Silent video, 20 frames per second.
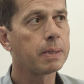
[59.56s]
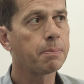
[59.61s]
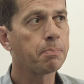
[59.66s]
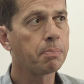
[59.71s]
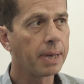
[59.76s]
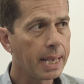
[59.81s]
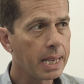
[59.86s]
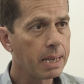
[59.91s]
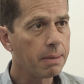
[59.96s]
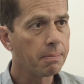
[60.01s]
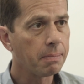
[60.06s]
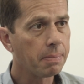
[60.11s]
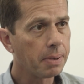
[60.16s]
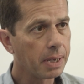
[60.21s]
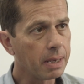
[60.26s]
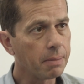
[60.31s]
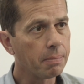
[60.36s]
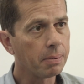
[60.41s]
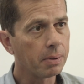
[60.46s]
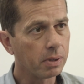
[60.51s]
blame
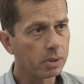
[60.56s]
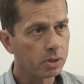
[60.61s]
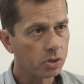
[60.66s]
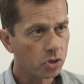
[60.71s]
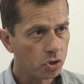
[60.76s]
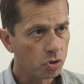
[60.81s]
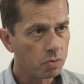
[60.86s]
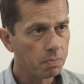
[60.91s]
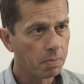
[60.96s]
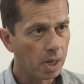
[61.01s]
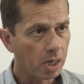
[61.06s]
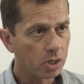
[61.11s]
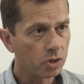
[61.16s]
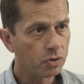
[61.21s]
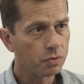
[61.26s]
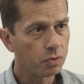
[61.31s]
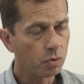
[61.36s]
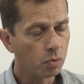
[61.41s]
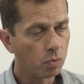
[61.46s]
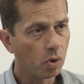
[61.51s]
people too much
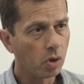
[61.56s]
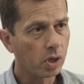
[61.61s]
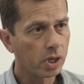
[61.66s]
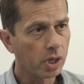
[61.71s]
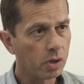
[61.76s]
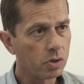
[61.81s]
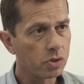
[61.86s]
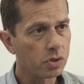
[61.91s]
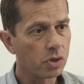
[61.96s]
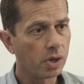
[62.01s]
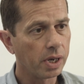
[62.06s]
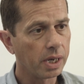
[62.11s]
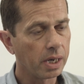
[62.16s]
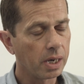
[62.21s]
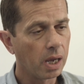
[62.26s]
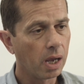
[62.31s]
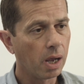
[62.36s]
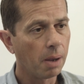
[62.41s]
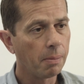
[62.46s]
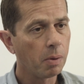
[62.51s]
for what goes on in
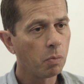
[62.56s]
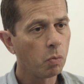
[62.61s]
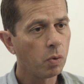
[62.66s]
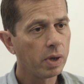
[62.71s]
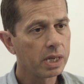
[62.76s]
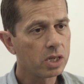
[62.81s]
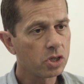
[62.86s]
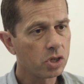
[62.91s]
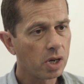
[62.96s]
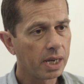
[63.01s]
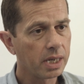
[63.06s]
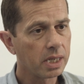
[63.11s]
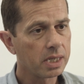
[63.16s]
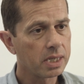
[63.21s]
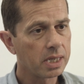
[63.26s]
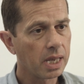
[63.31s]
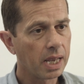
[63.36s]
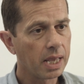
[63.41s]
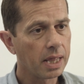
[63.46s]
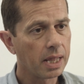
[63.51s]
harm. And we're trying to
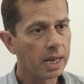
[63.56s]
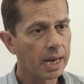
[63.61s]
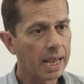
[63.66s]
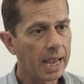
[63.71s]
say that